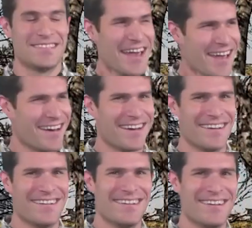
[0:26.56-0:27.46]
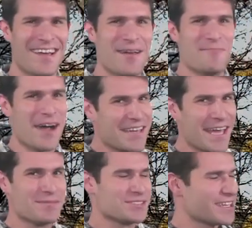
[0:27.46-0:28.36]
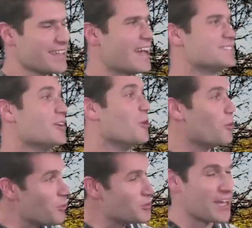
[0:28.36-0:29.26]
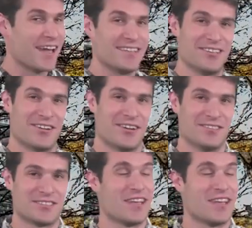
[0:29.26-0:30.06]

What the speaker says: Yeah. My campsite has the whole 9 yards.